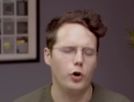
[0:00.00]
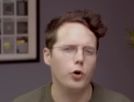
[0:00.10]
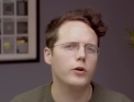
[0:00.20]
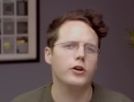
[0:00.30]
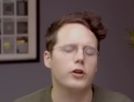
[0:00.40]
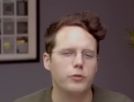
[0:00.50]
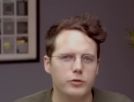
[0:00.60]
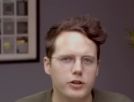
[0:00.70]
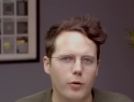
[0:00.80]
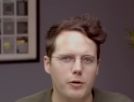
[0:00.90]
who on earth
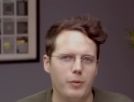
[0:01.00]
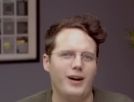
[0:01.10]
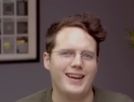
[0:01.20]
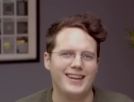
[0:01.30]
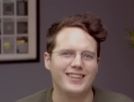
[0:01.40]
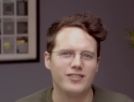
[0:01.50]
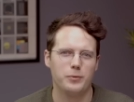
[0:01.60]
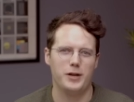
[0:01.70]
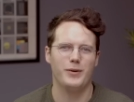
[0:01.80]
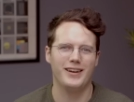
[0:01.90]
would go and buy an
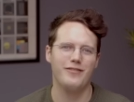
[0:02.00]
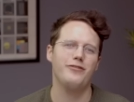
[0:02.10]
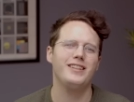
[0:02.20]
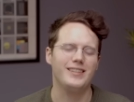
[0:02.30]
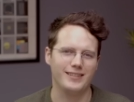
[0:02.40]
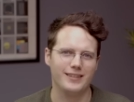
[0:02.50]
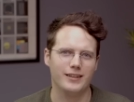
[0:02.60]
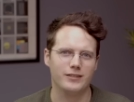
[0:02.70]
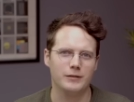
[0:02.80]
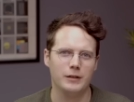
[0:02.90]
S21 FE these
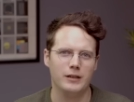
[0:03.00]
days?